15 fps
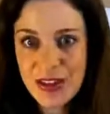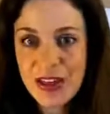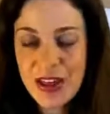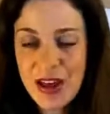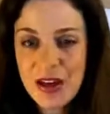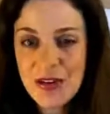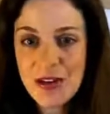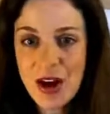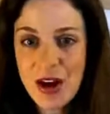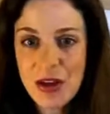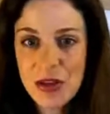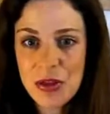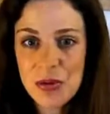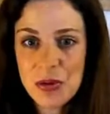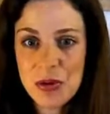they have
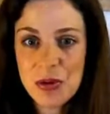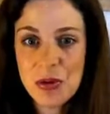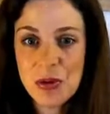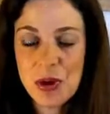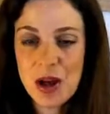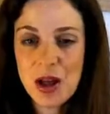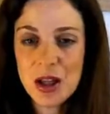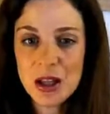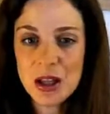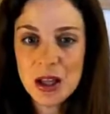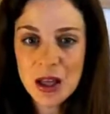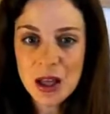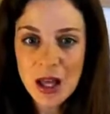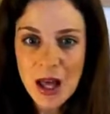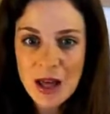gone through a
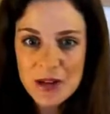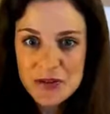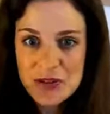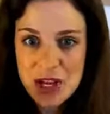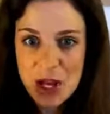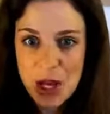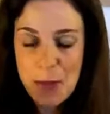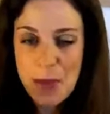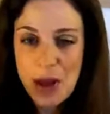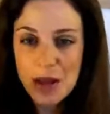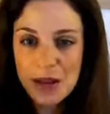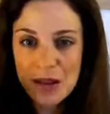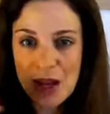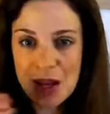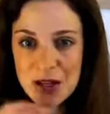lot of time,
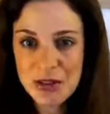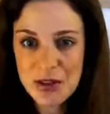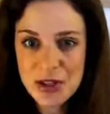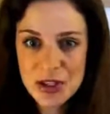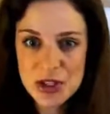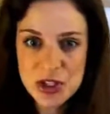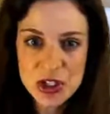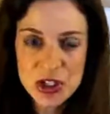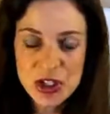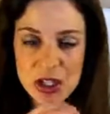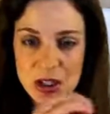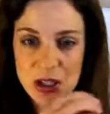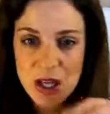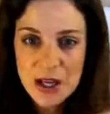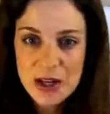a lot of energy,
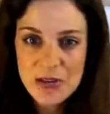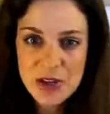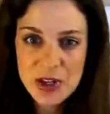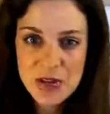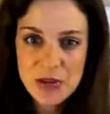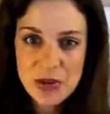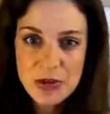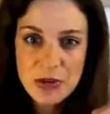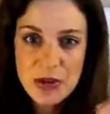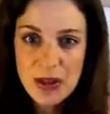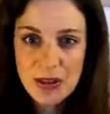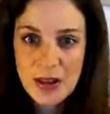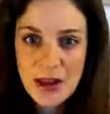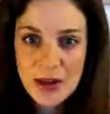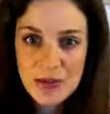a lot of interviews, a
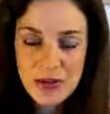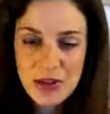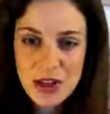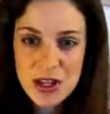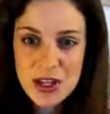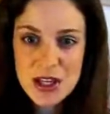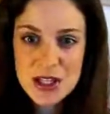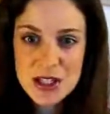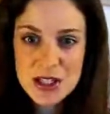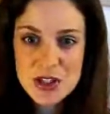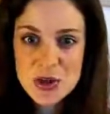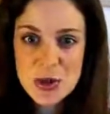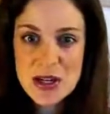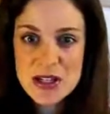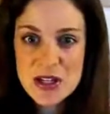lot of thinking
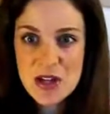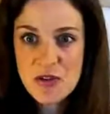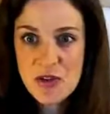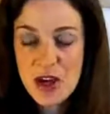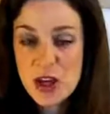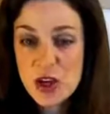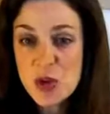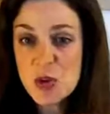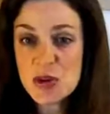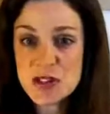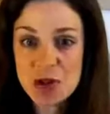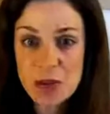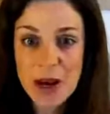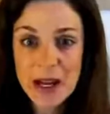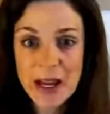to identify you as
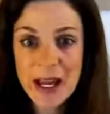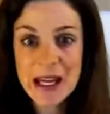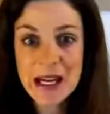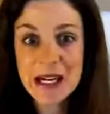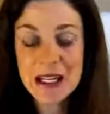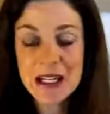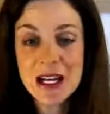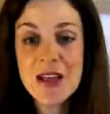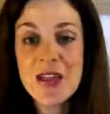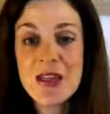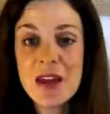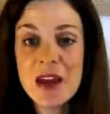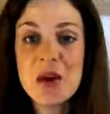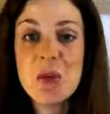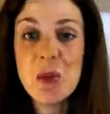the right candidate, and
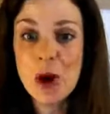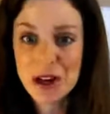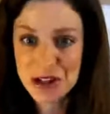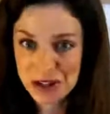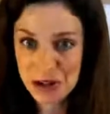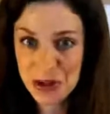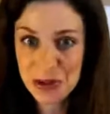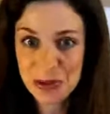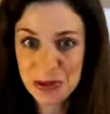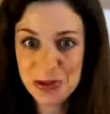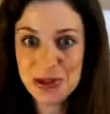they want you.